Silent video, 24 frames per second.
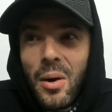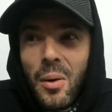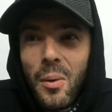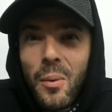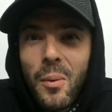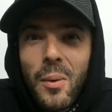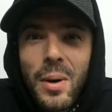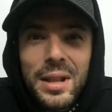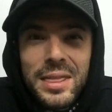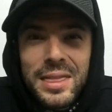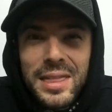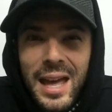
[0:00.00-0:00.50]

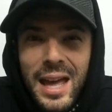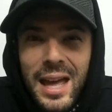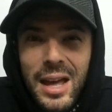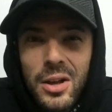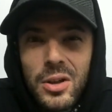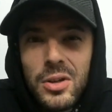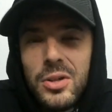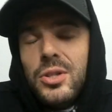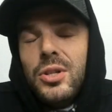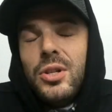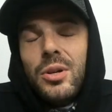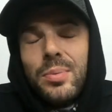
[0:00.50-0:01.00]
what the
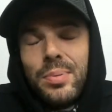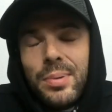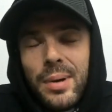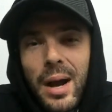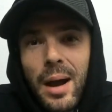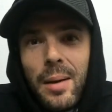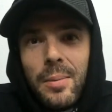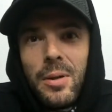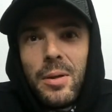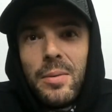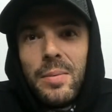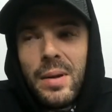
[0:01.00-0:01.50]
hell is your
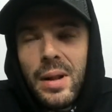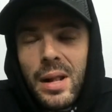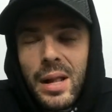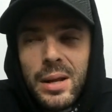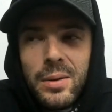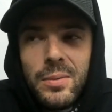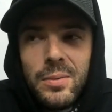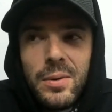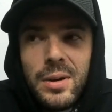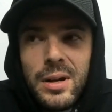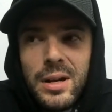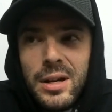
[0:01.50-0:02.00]
problem? And
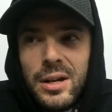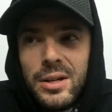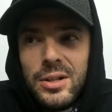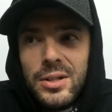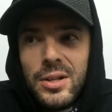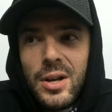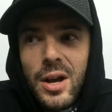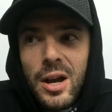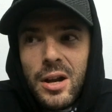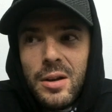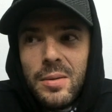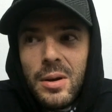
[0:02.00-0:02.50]
I'm like, what are you
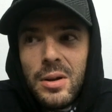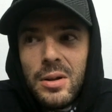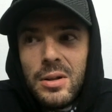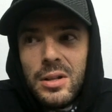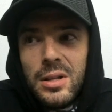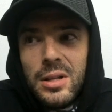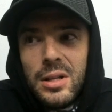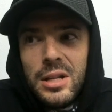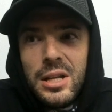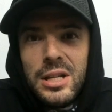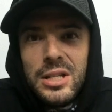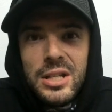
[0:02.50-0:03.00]
talking
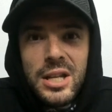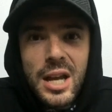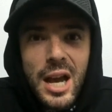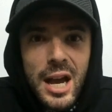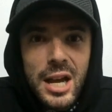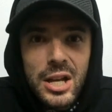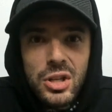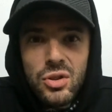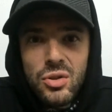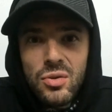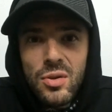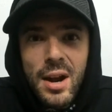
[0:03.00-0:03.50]
about? These
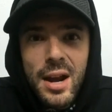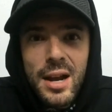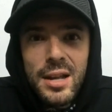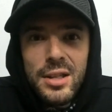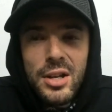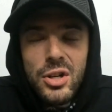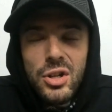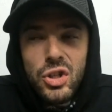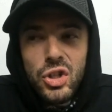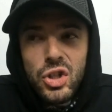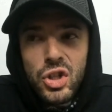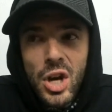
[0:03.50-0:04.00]
guys tried
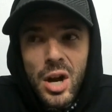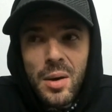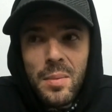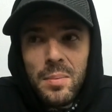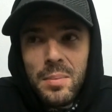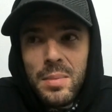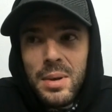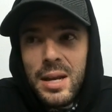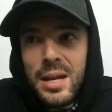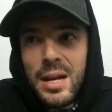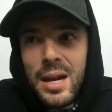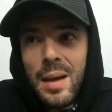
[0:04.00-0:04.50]
to
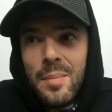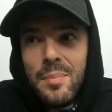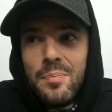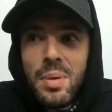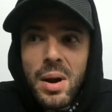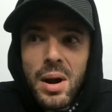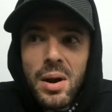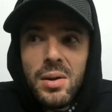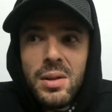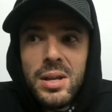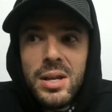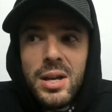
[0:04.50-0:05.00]
jump me and I
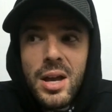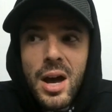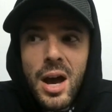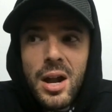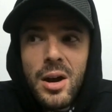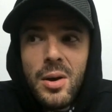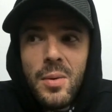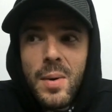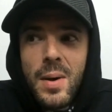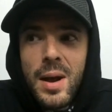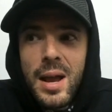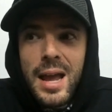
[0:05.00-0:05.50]
barely
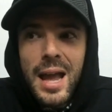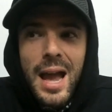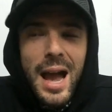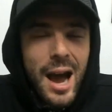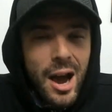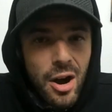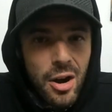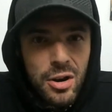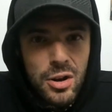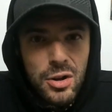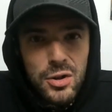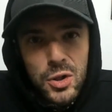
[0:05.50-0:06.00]
got away.
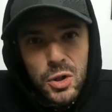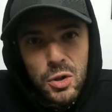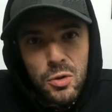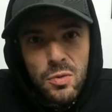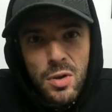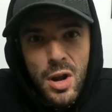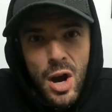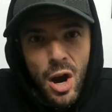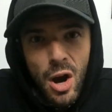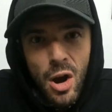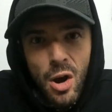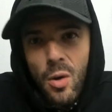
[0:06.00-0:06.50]
How did you
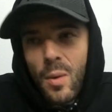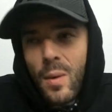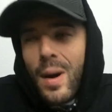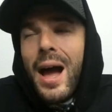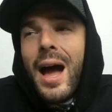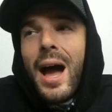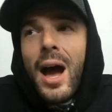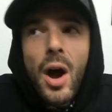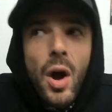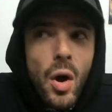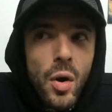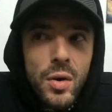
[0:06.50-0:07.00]
know?
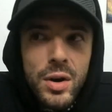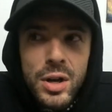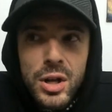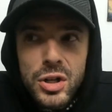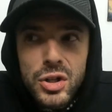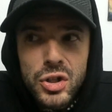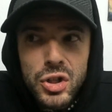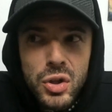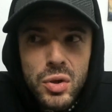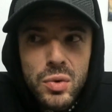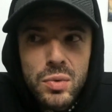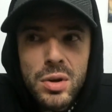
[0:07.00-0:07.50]
How
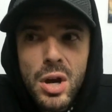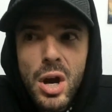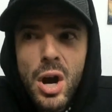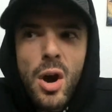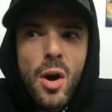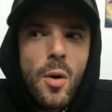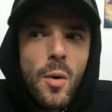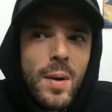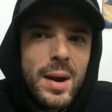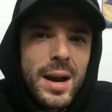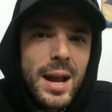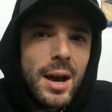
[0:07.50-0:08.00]
did you
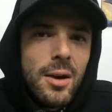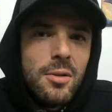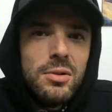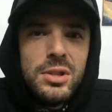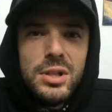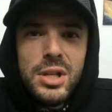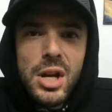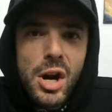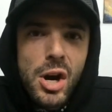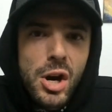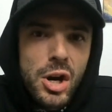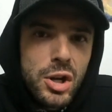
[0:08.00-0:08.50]
know? And how
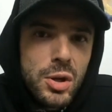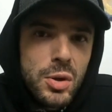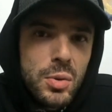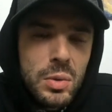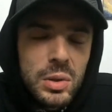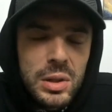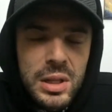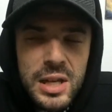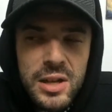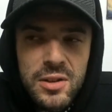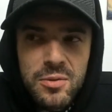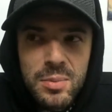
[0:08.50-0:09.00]
dare
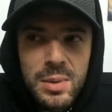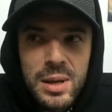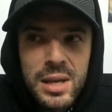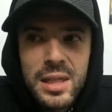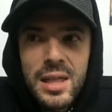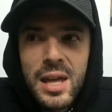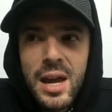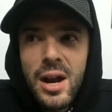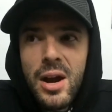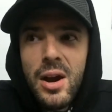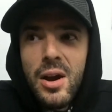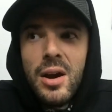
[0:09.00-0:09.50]
you leave me
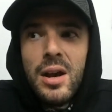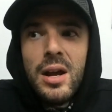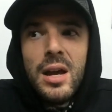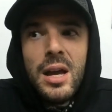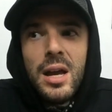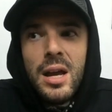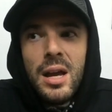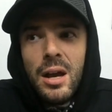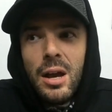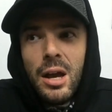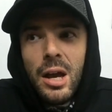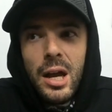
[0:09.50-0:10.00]
there
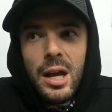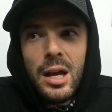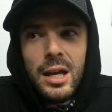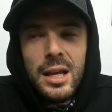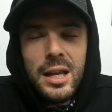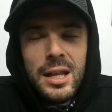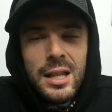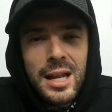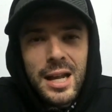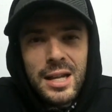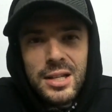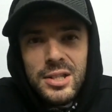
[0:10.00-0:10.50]
uh,
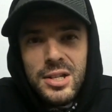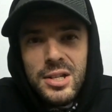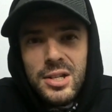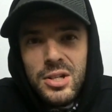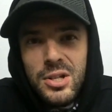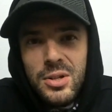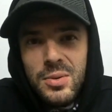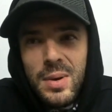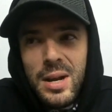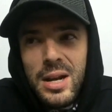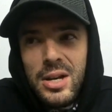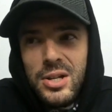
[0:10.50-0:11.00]
in that
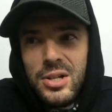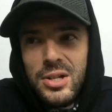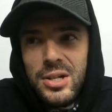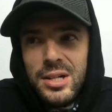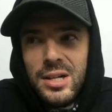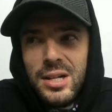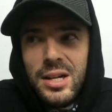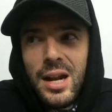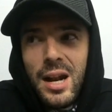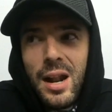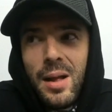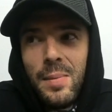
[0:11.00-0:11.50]

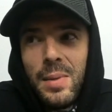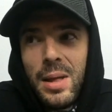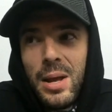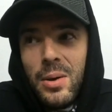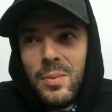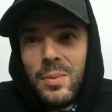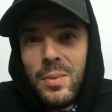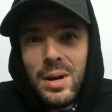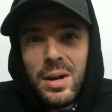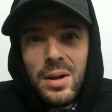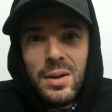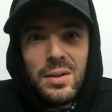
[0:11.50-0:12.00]
situation? And I'm
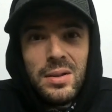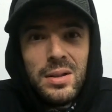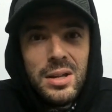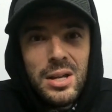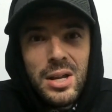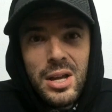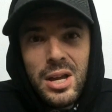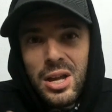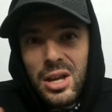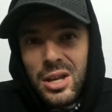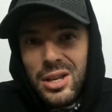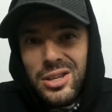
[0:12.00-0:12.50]
like, well,
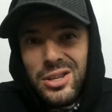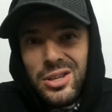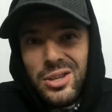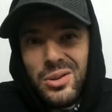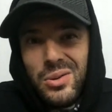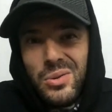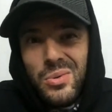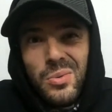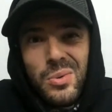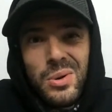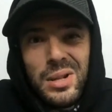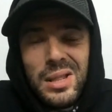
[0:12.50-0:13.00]

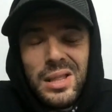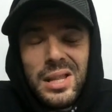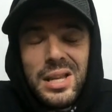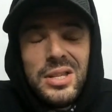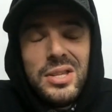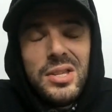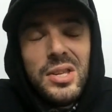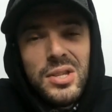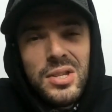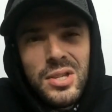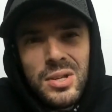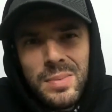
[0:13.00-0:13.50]
you wouldn't
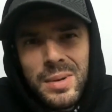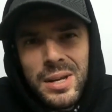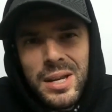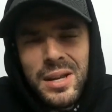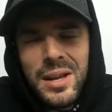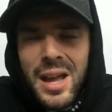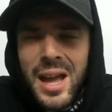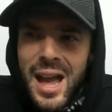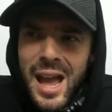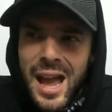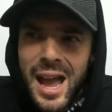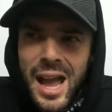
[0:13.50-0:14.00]
listen to
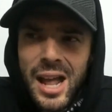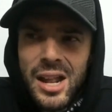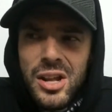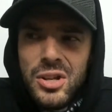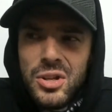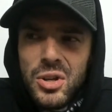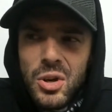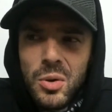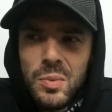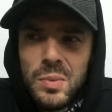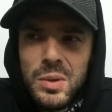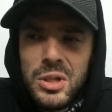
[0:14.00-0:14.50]
me. And he
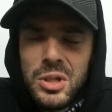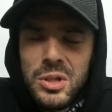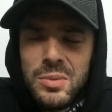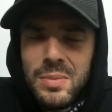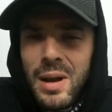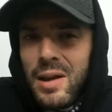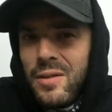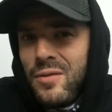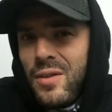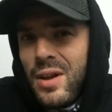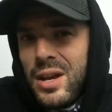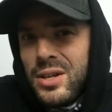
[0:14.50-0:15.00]
told me to
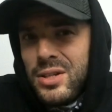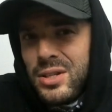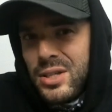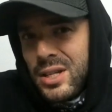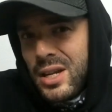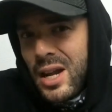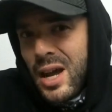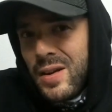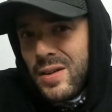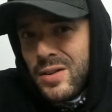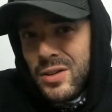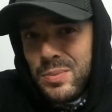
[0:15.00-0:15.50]
my face
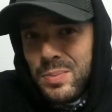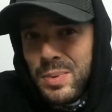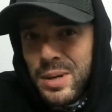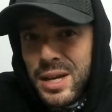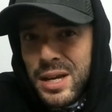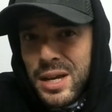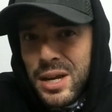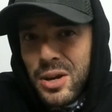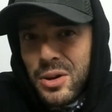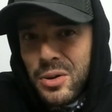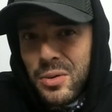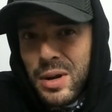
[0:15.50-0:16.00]
that I was
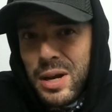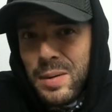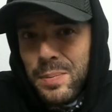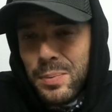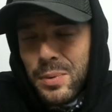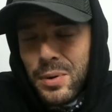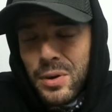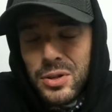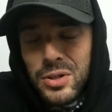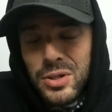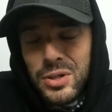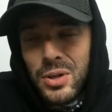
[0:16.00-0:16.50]
being a
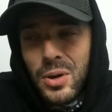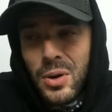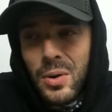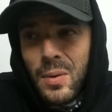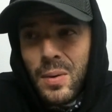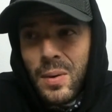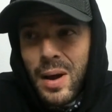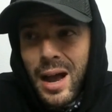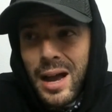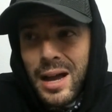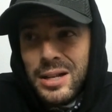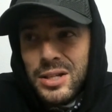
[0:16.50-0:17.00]
creeper,
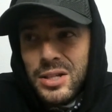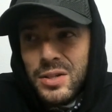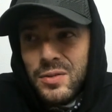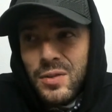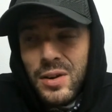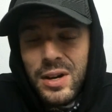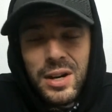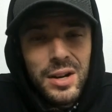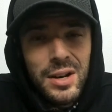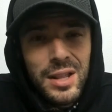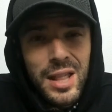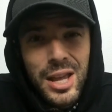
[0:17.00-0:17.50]
so I just
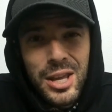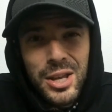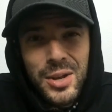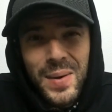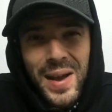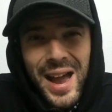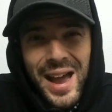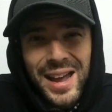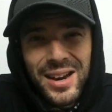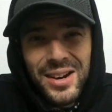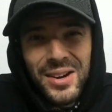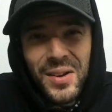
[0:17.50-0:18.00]
figured that you
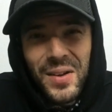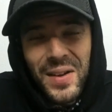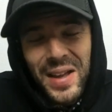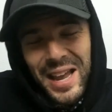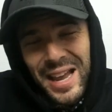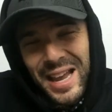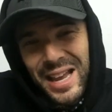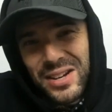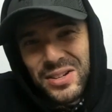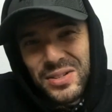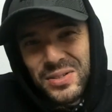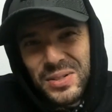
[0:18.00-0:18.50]
had it all
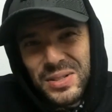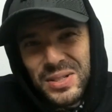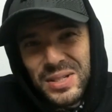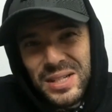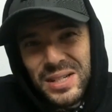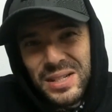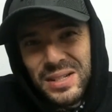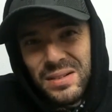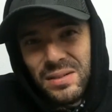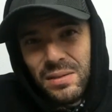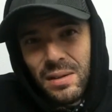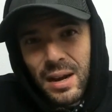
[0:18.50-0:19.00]
handled,
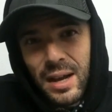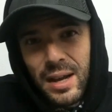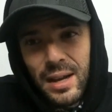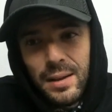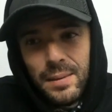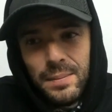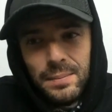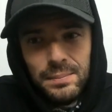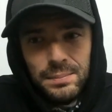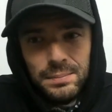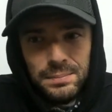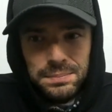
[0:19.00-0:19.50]

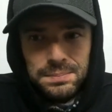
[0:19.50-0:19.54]
right?